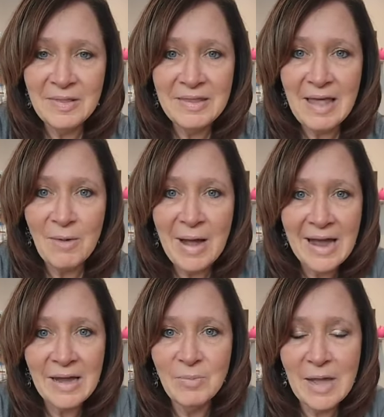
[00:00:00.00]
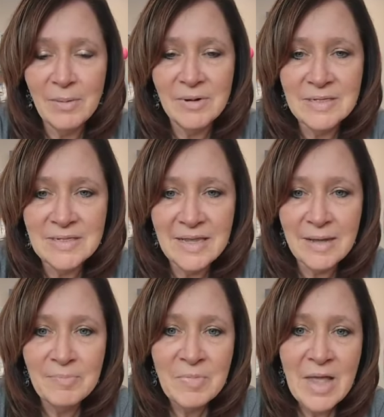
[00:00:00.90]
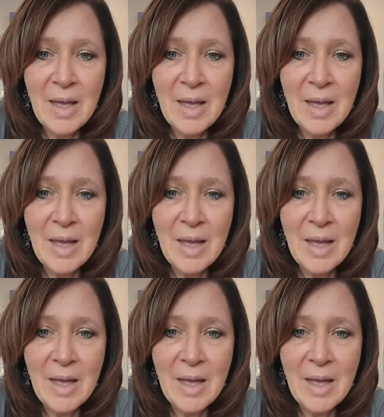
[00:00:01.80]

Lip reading: And then that way I can be able to see it.